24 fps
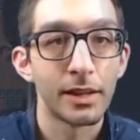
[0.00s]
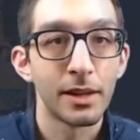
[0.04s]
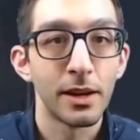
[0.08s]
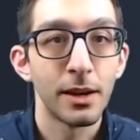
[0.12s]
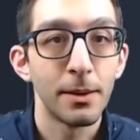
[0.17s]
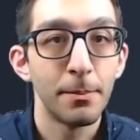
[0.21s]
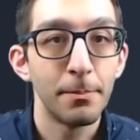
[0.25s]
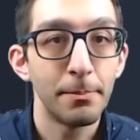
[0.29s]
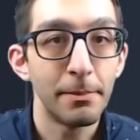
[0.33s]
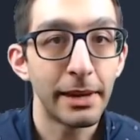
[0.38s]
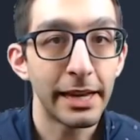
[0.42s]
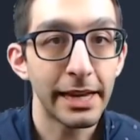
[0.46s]

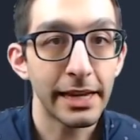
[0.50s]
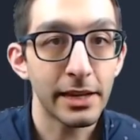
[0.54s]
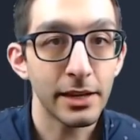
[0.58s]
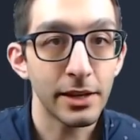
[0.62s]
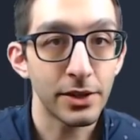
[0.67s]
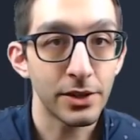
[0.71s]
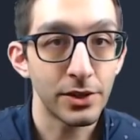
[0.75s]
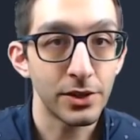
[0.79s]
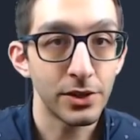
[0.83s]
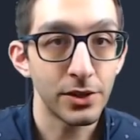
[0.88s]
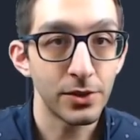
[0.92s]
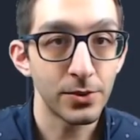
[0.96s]
Make a
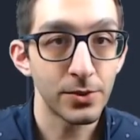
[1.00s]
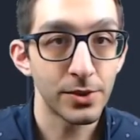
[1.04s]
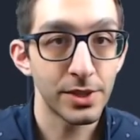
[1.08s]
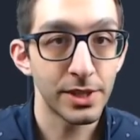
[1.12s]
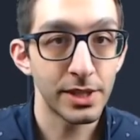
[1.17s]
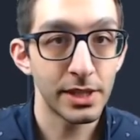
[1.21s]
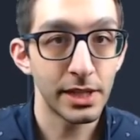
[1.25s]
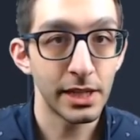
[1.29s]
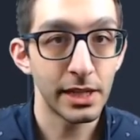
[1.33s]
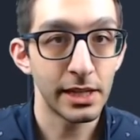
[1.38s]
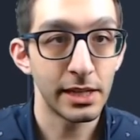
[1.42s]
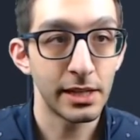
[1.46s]
new
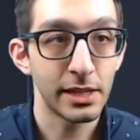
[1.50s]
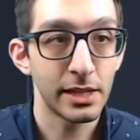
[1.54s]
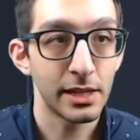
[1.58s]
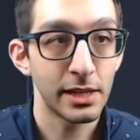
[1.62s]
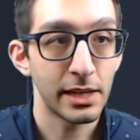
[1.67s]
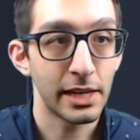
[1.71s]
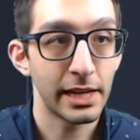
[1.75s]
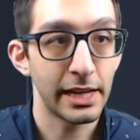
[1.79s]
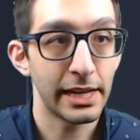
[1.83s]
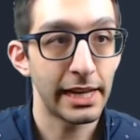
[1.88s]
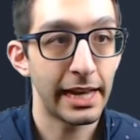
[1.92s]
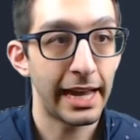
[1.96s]
scene
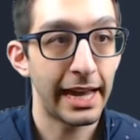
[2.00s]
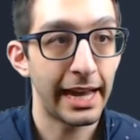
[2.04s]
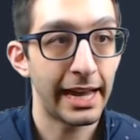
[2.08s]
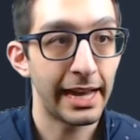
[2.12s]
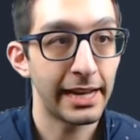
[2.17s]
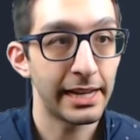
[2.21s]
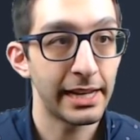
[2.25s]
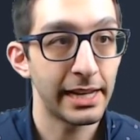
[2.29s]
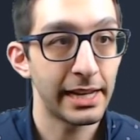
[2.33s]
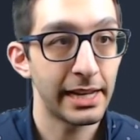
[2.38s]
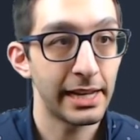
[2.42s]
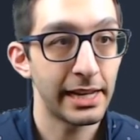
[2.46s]
and add
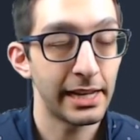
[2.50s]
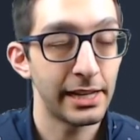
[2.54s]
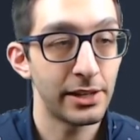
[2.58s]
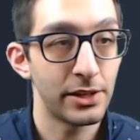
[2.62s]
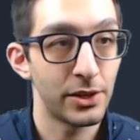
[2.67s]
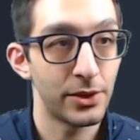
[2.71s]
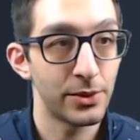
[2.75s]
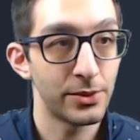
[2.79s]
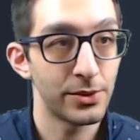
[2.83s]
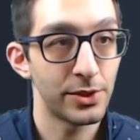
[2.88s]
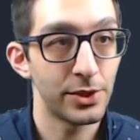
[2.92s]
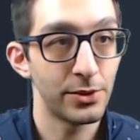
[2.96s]
a
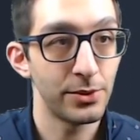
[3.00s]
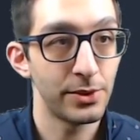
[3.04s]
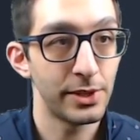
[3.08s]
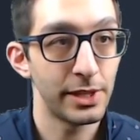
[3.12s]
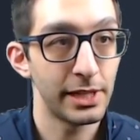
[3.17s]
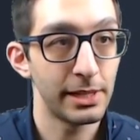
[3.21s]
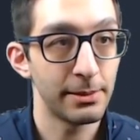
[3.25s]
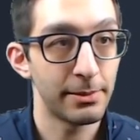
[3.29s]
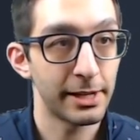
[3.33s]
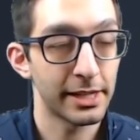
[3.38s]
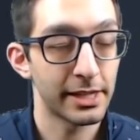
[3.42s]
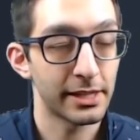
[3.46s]
node 2D
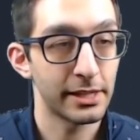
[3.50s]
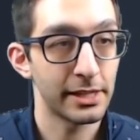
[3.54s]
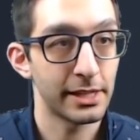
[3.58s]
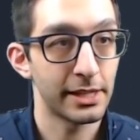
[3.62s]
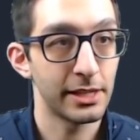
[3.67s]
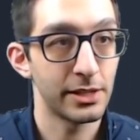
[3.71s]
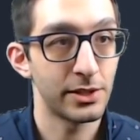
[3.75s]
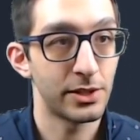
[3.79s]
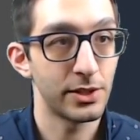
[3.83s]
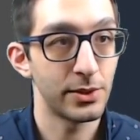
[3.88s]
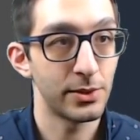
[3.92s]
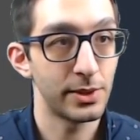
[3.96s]
by clicking
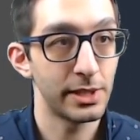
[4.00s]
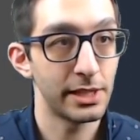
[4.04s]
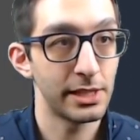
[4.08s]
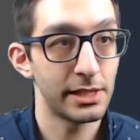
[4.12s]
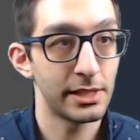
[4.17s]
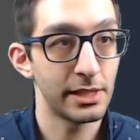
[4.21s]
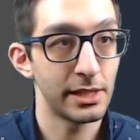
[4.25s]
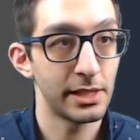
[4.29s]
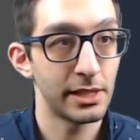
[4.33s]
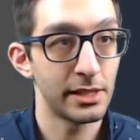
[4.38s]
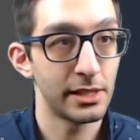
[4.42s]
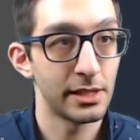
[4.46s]
2D
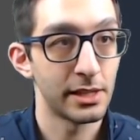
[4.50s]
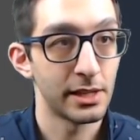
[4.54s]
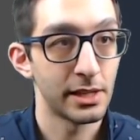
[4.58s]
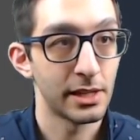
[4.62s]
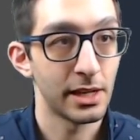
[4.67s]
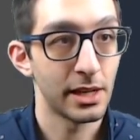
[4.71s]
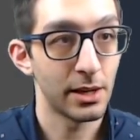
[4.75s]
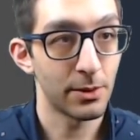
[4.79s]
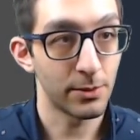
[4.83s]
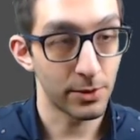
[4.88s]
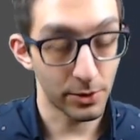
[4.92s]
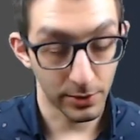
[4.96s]
scene.
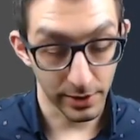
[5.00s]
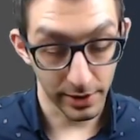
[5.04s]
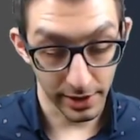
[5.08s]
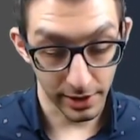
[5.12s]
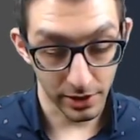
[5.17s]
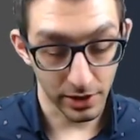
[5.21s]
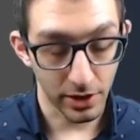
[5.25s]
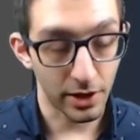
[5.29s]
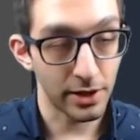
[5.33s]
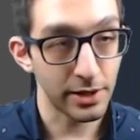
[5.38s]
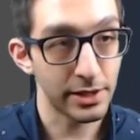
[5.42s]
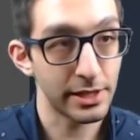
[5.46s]
And we're going to
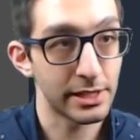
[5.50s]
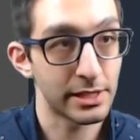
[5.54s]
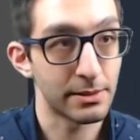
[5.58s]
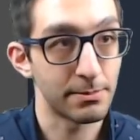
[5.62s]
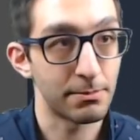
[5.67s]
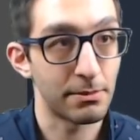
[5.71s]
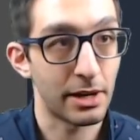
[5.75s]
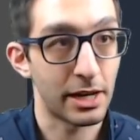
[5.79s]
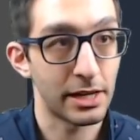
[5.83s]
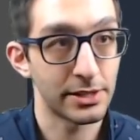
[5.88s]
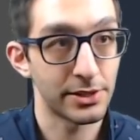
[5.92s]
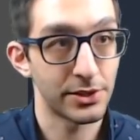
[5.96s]
call this
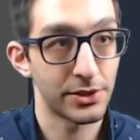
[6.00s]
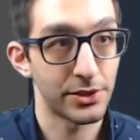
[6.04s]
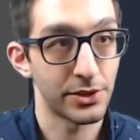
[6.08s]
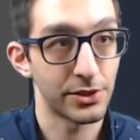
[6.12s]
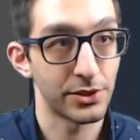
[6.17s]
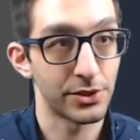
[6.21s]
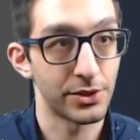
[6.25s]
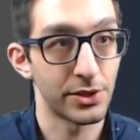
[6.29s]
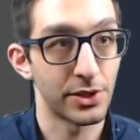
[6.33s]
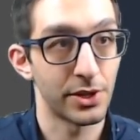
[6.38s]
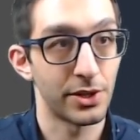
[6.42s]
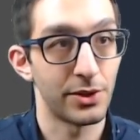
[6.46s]
monster
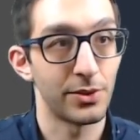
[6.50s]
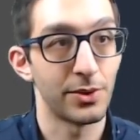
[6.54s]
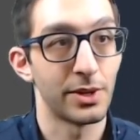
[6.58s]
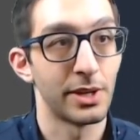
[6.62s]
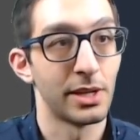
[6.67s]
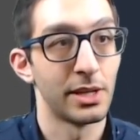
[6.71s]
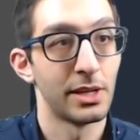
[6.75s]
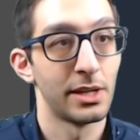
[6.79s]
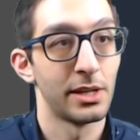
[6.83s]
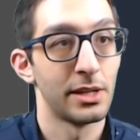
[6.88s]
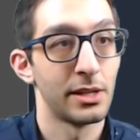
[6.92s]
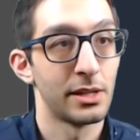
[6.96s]
zone.
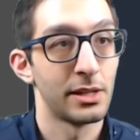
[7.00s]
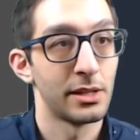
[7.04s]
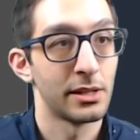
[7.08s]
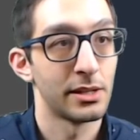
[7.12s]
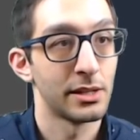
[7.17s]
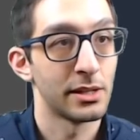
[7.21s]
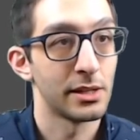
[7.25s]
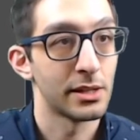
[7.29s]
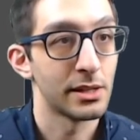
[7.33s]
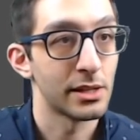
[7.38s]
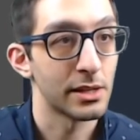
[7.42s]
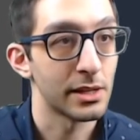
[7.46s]

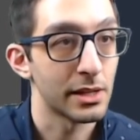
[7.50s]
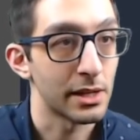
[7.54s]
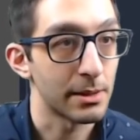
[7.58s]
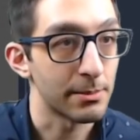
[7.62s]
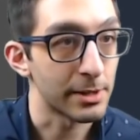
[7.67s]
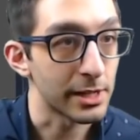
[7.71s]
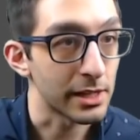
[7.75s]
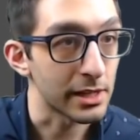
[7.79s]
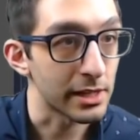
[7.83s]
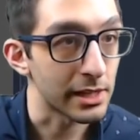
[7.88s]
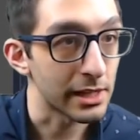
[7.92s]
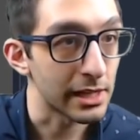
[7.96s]
And I'm going
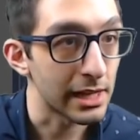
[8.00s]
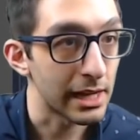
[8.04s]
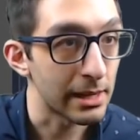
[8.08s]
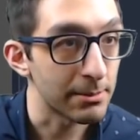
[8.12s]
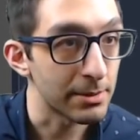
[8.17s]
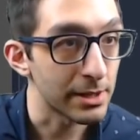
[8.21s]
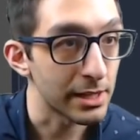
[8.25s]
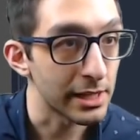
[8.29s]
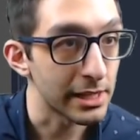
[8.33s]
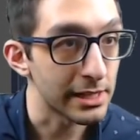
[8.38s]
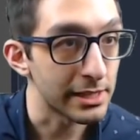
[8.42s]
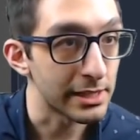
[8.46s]
to
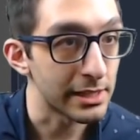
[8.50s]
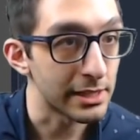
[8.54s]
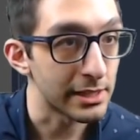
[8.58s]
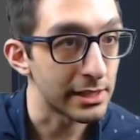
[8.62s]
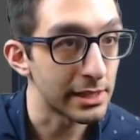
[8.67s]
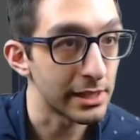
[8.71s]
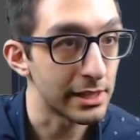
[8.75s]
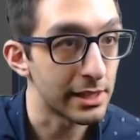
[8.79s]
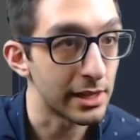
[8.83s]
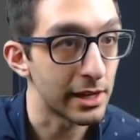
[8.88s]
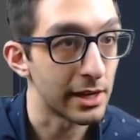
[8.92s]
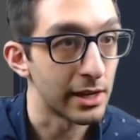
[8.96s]
capitalize the
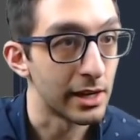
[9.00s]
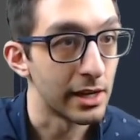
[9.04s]
Z there.